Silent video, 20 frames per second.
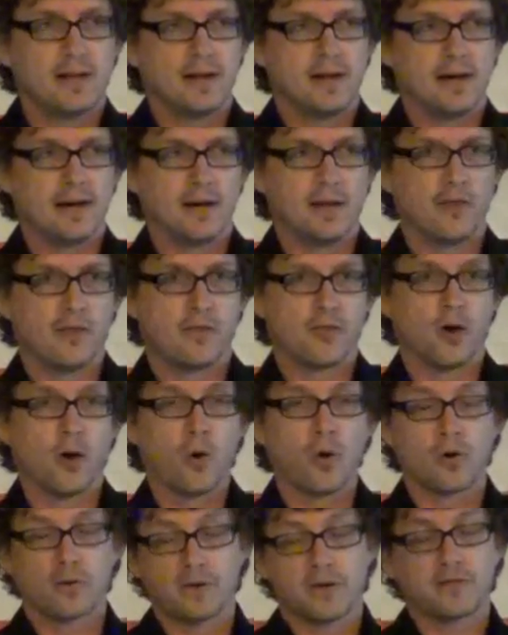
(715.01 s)
Uh, the
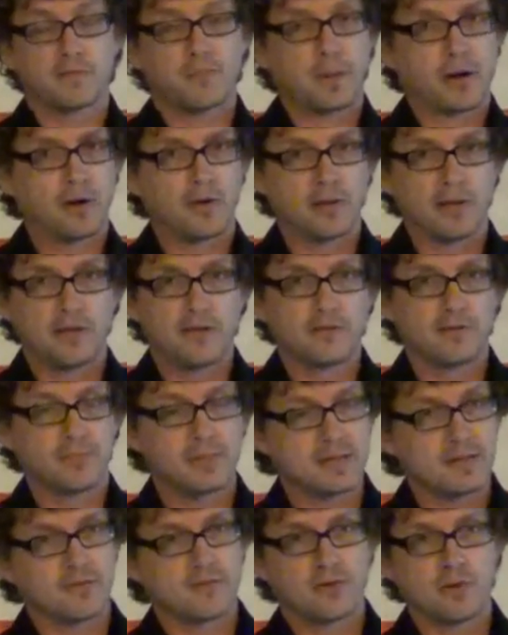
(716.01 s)
Horus parallels,
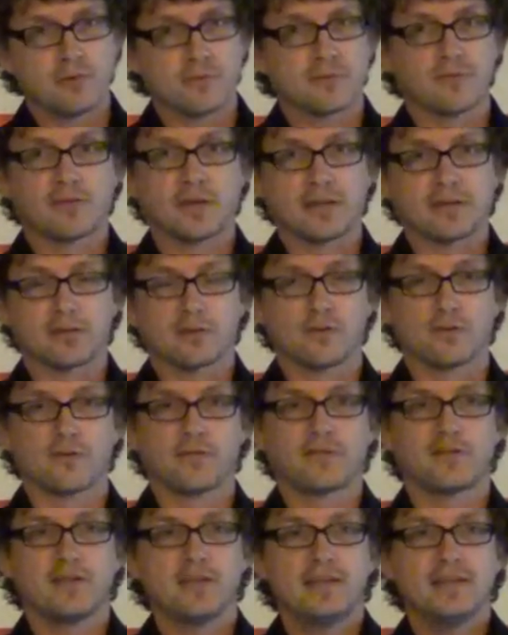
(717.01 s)
please don't cite
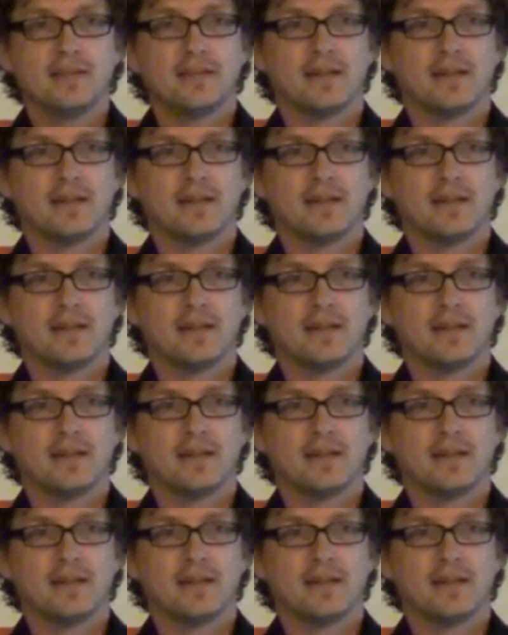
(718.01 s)
those.